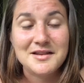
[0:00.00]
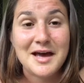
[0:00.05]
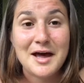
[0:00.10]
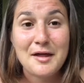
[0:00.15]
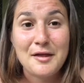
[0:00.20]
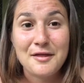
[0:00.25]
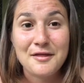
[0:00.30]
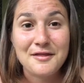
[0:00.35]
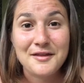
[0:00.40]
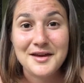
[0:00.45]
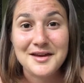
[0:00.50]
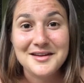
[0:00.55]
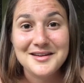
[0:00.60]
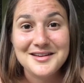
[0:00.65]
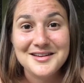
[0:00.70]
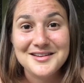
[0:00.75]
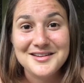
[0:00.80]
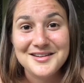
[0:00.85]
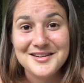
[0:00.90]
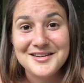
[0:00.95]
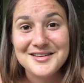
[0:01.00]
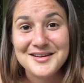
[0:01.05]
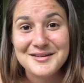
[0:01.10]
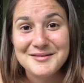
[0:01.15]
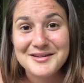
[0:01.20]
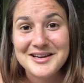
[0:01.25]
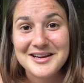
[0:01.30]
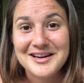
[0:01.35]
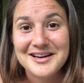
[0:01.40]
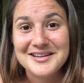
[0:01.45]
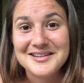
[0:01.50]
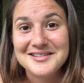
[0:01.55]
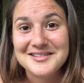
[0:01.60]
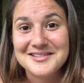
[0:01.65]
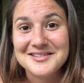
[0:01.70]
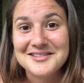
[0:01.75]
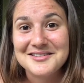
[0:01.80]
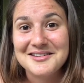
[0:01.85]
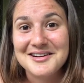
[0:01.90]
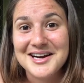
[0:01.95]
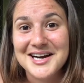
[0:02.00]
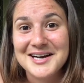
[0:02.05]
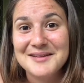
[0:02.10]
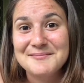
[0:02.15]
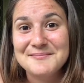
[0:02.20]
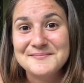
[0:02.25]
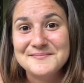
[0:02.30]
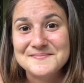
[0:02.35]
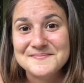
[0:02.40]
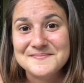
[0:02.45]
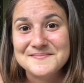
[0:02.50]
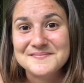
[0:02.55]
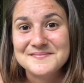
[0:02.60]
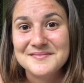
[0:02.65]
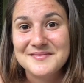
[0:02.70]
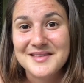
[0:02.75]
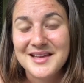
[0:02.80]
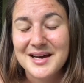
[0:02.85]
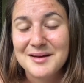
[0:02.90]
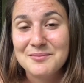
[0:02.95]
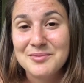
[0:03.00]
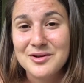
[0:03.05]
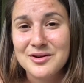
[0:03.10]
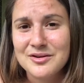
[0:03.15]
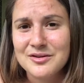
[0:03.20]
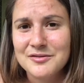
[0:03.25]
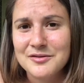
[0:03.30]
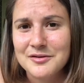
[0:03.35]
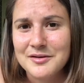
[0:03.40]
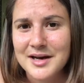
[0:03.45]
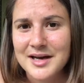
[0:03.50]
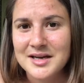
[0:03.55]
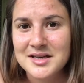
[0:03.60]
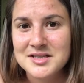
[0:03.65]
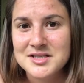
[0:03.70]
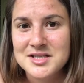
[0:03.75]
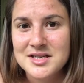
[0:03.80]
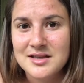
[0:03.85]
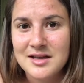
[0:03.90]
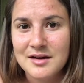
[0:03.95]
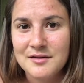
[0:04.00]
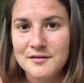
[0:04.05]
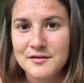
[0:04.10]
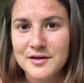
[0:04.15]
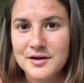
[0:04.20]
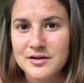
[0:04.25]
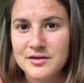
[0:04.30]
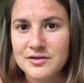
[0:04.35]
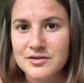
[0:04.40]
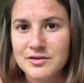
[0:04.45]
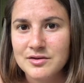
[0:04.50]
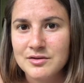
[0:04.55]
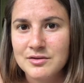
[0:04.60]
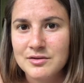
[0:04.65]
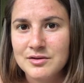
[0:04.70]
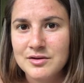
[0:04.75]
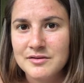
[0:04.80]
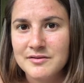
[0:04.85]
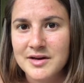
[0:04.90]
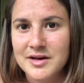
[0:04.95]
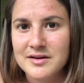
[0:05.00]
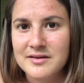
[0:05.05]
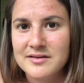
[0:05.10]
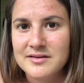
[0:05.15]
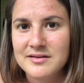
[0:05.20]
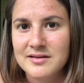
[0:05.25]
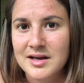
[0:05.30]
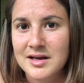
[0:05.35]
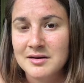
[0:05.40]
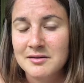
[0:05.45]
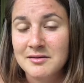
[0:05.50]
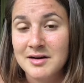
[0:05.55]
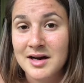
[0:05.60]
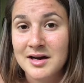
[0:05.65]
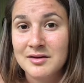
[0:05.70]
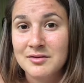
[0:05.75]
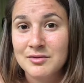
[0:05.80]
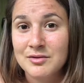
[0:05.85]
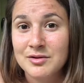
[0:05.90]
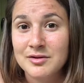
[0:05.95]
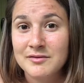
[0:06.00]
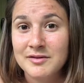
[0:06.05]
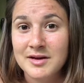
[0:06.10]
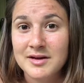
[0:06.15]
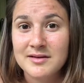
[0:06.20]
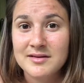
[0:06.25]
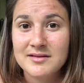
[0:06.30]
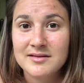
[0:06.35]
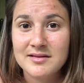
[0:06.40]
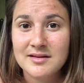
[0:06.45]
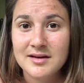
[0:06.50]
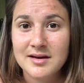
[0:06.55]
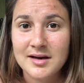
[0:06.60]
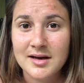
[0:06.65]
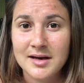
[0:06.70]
that thing, you know, that we can't describe, that beautiful energy that flows through all of us and around all of us.